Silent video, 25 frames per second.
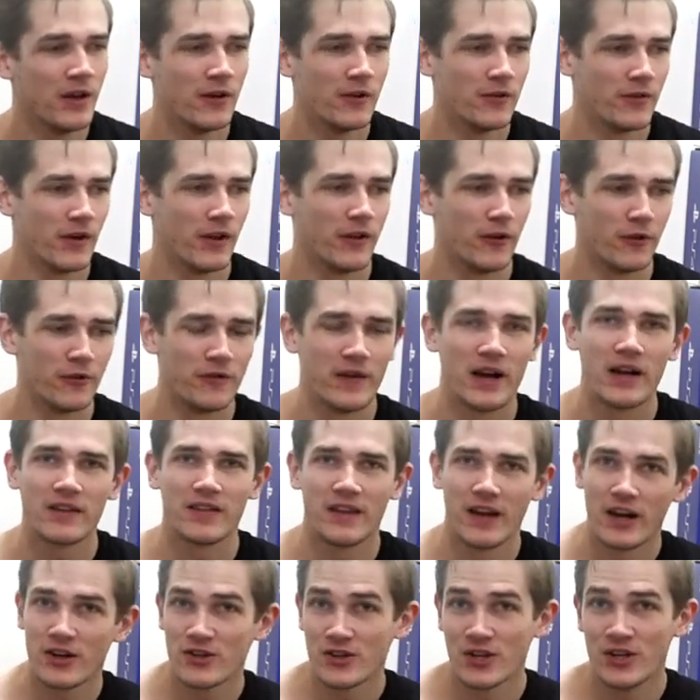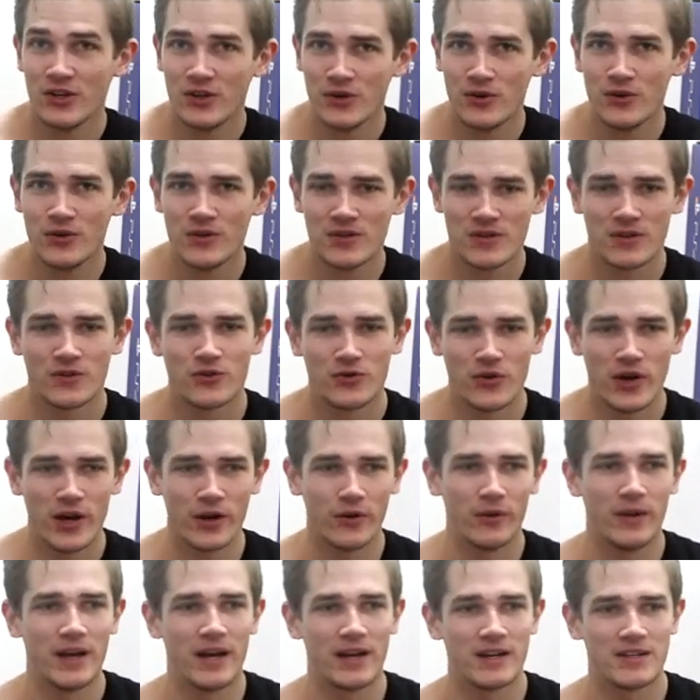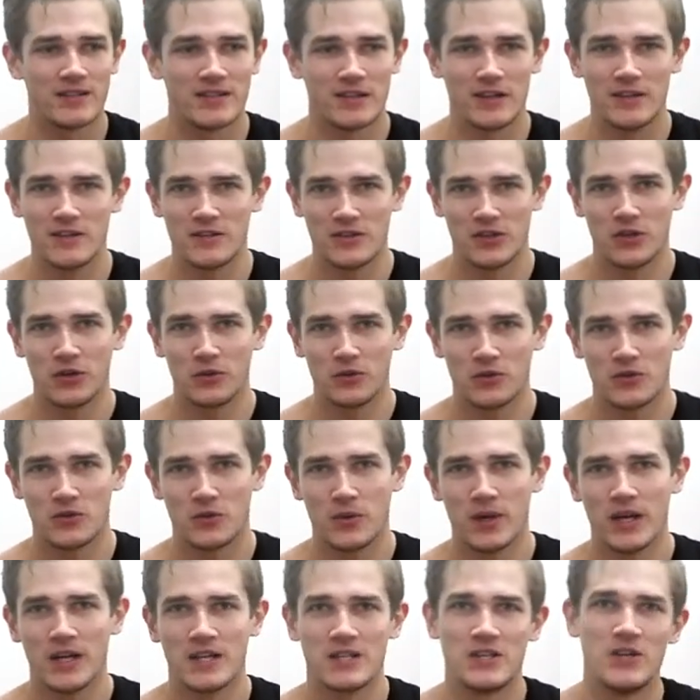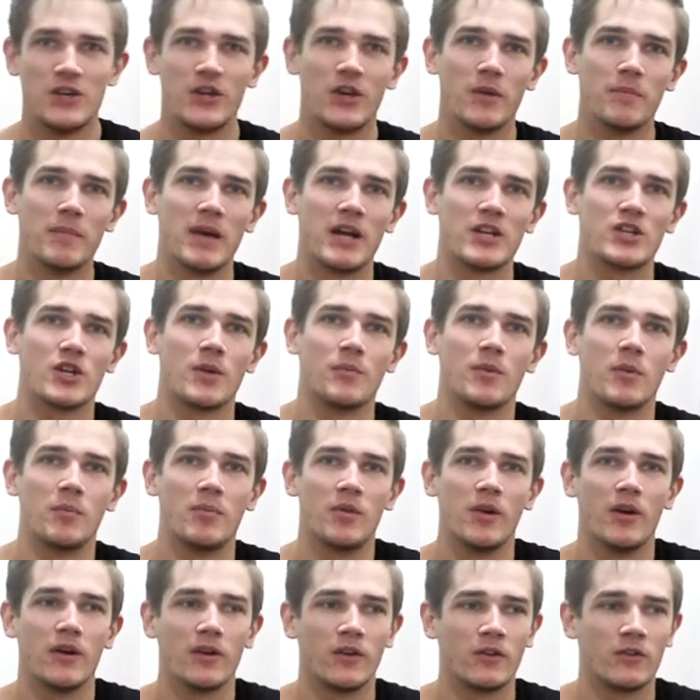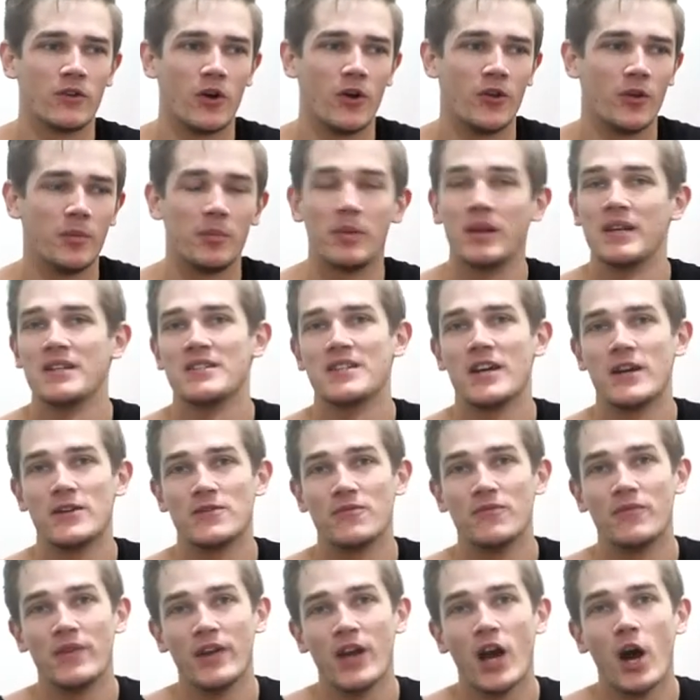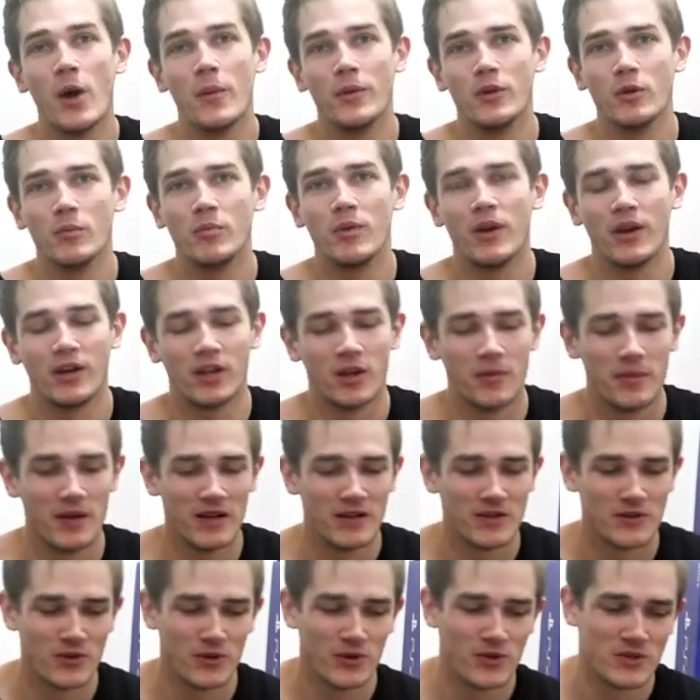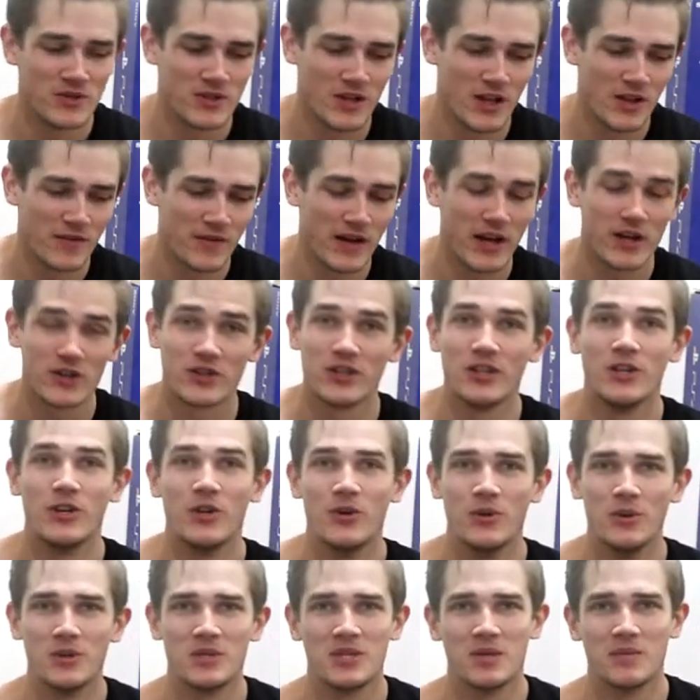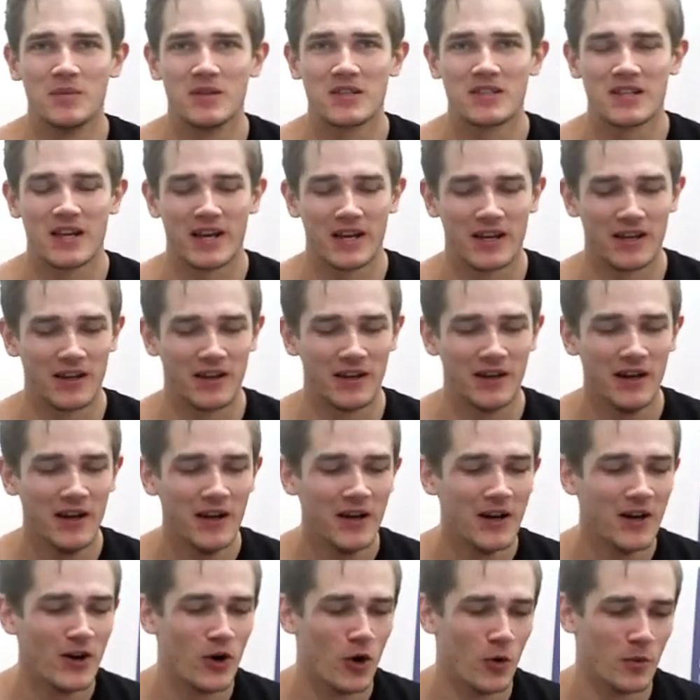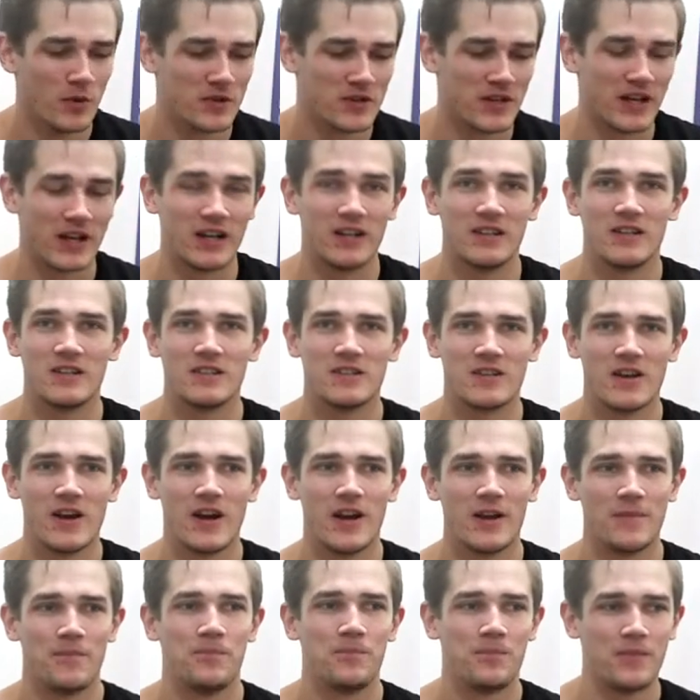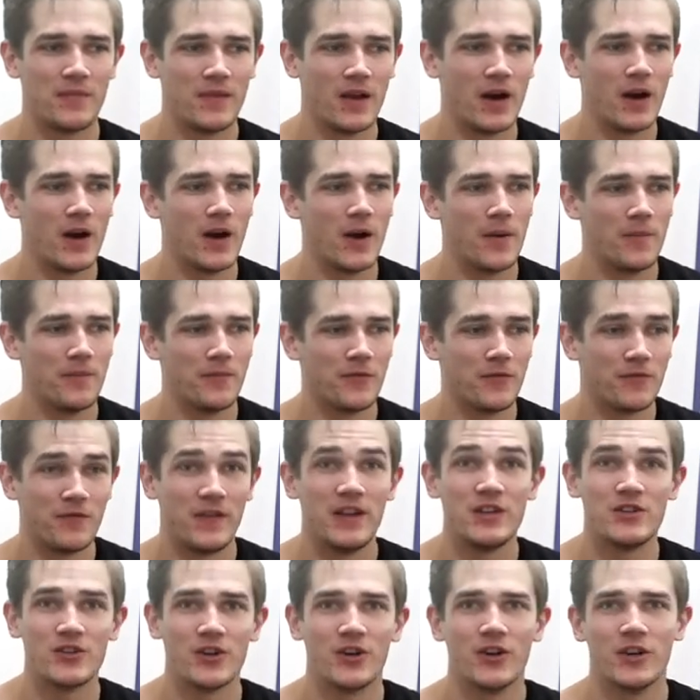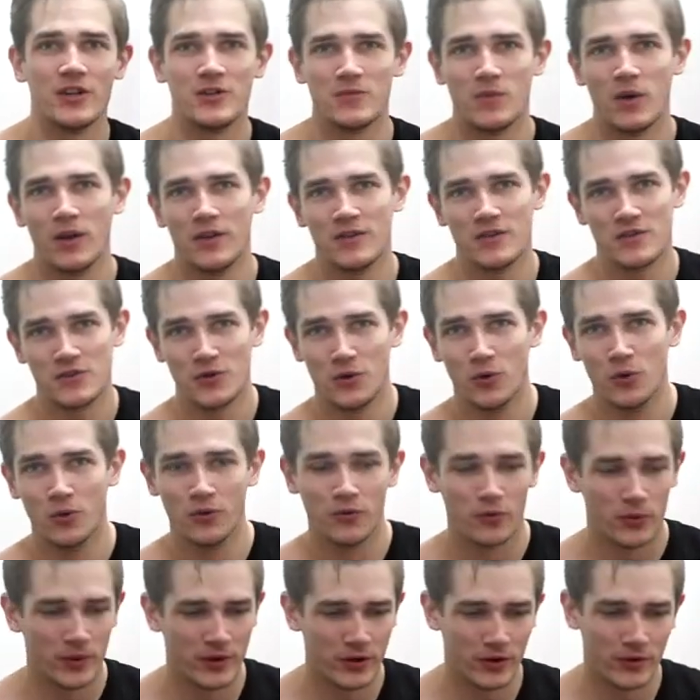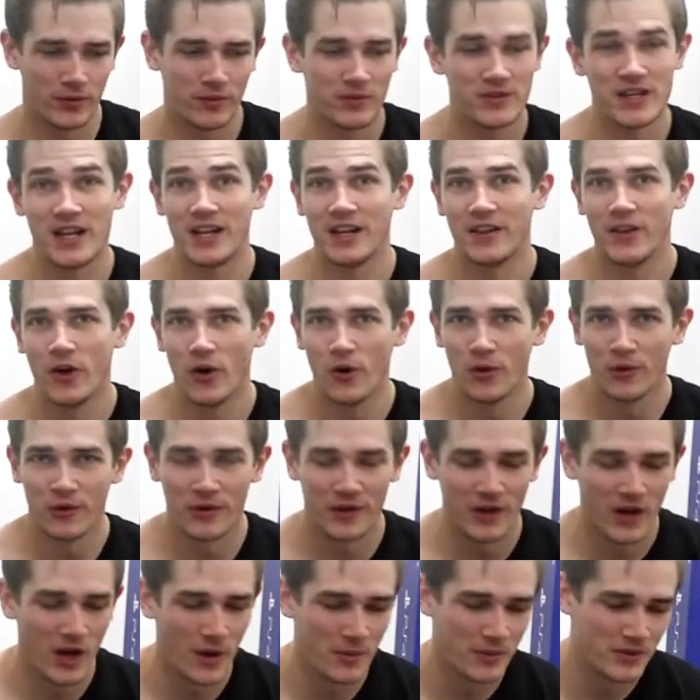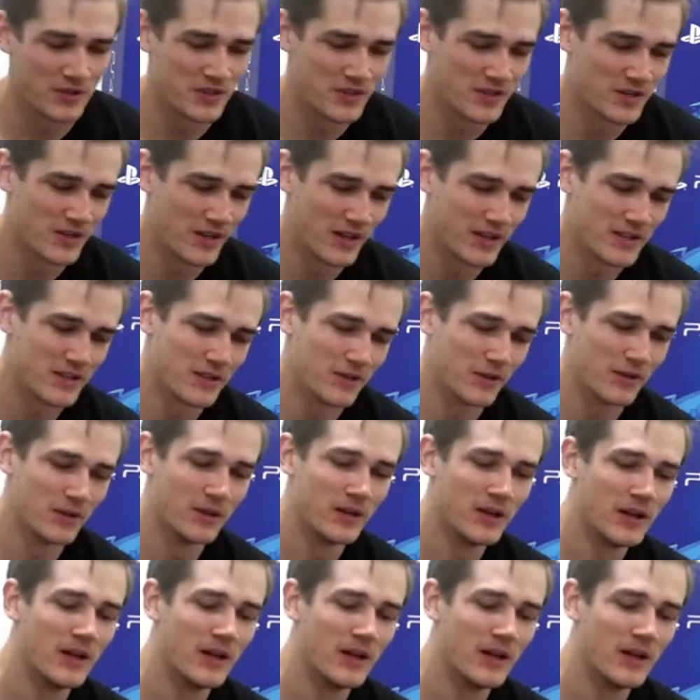Fun little fact, they actually use triangle X and circle square so you can match up the plugs on the PlayStation VR when you're plugging them in too, so they've actually used them as like almost like a design feature as well as a tool for when you're setting the whole thing up, which is a nice little